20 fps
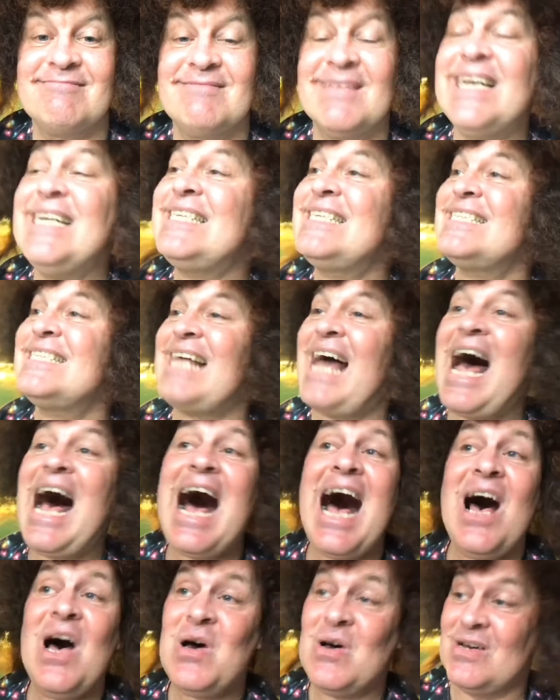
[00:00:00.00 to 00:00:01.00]
It's
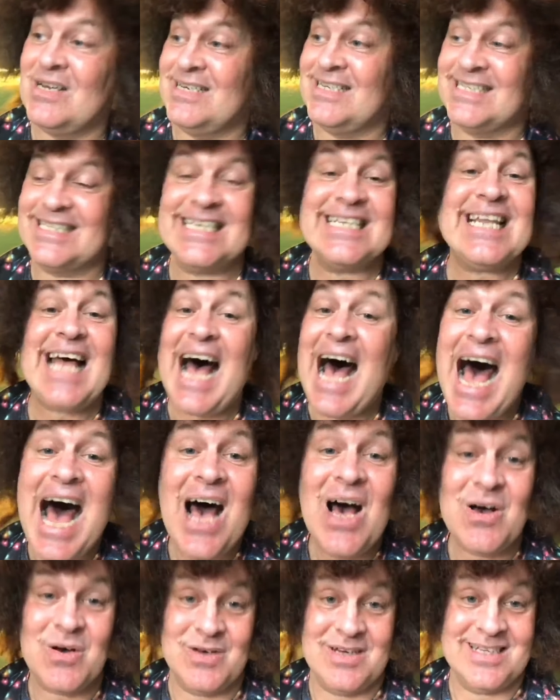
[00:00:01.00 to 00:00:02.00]
hours and
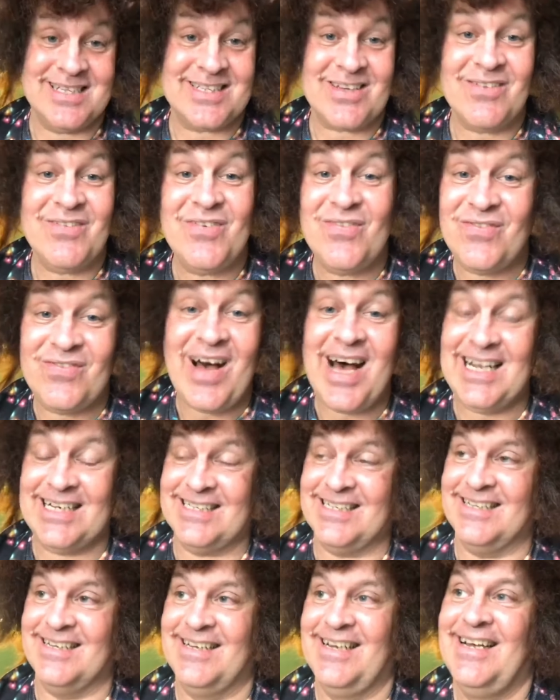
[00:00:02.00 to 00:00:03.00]
hours of
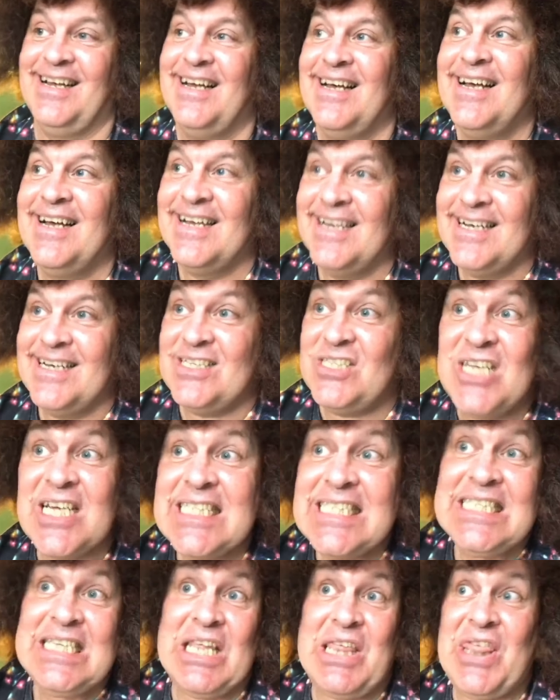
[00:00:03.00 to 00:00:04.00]
fun.
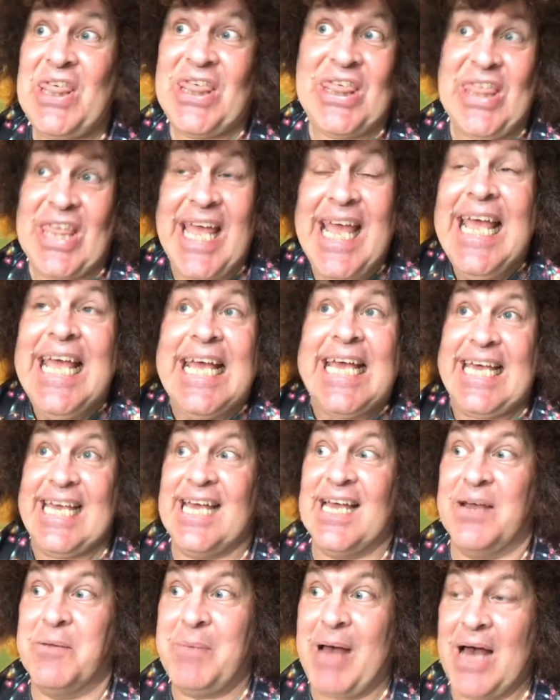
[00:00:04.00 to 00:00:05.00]
Just the
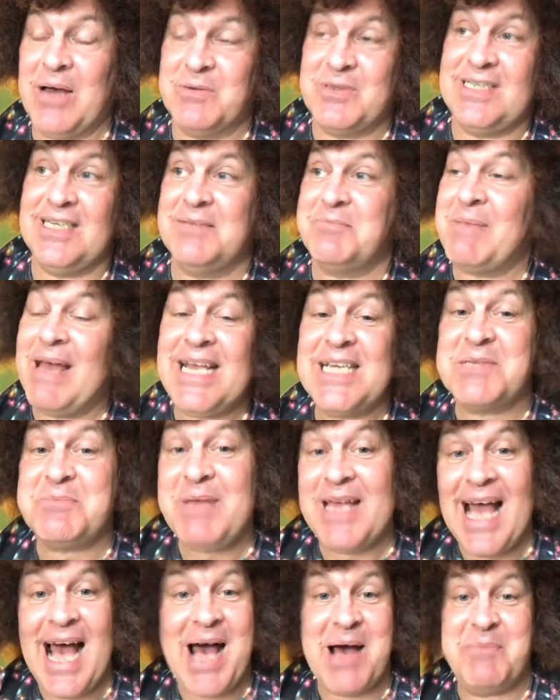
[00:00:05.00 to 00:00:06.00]
thinking about it makes me
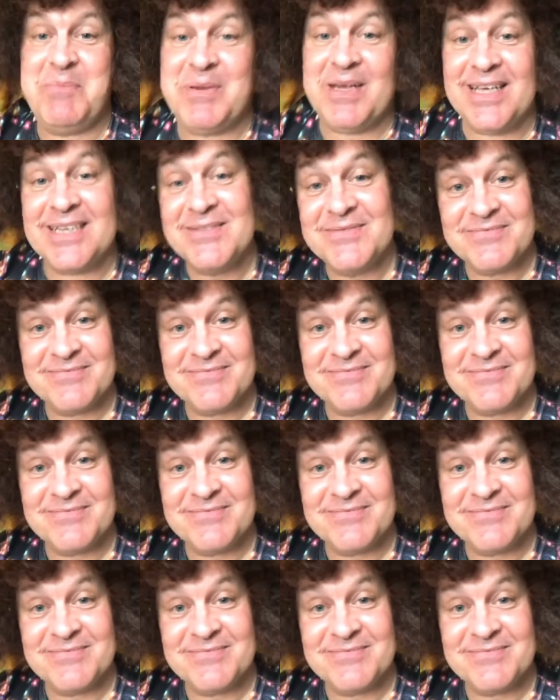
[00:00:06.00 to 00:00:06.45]
happy.